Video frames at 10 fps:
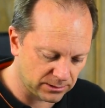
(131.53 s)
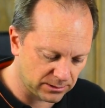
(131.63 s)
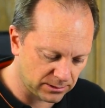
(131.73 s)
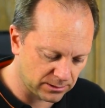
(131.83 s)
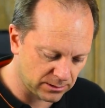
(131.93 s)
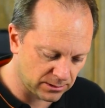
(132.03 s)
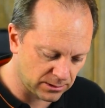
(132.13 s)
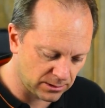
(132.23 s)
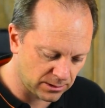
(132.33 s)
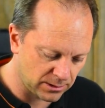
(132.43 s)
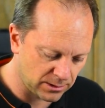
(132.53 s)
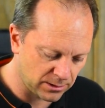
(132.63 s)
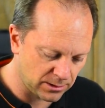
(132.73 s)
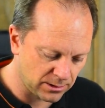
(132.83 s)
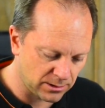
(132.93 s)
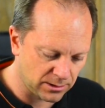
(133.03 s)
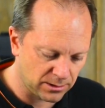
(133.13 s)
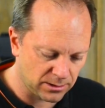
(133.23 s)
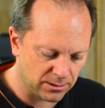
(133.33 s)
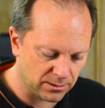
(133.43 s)

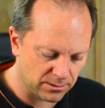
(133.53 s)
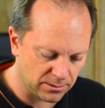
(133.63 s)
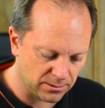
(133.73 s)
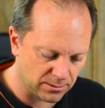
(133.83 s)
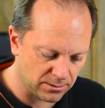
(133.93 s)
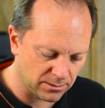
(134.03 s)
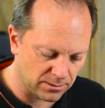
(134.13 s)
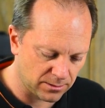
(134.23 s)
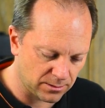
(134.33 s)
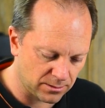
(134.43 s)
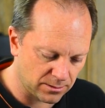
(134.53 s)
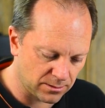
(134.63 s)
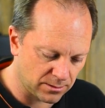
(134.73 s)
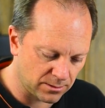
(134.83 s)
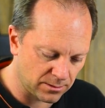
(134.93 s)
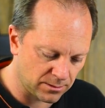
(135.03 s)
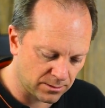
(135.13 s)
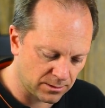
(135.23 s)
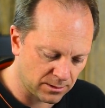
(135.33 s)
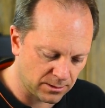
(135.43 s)

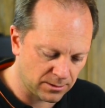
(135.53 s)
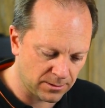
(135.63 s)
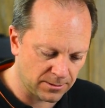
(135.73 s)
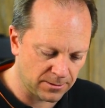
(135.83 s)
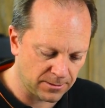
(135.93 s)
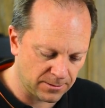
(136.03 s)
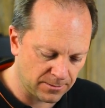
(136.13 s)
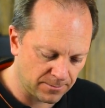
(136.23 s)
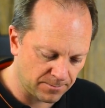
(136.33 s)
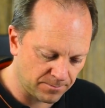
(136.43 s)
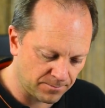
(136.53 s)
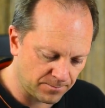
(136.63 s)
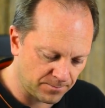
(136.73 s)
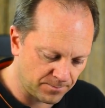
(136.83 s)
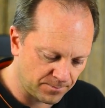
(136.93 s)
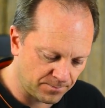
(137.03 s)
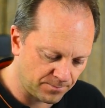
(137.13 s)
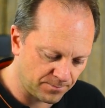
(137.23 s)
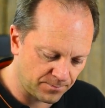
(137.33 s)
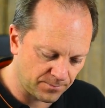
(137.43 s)

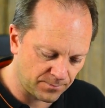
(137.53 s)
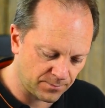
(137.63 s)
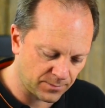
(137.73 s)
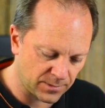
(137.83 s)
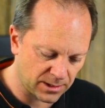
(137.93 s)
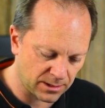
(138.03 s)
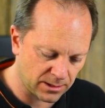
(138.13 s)
[no speech]